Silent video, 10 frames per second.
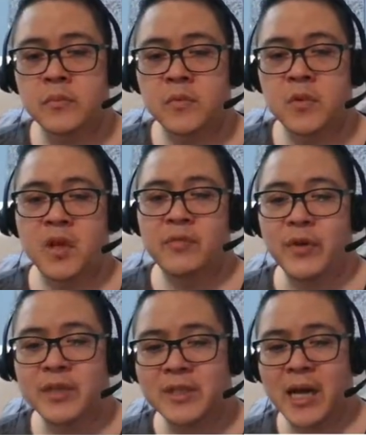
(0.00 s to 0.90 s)
if we
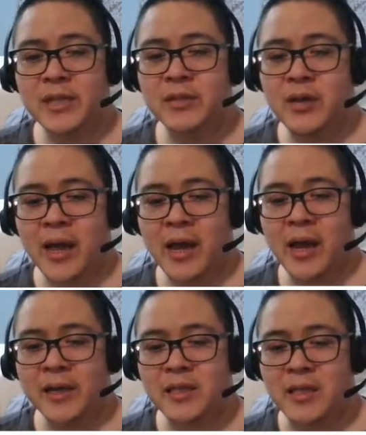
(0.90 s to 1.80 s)
decide to
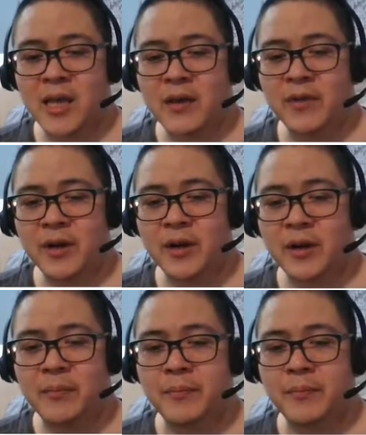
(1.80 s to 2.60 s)
actually ever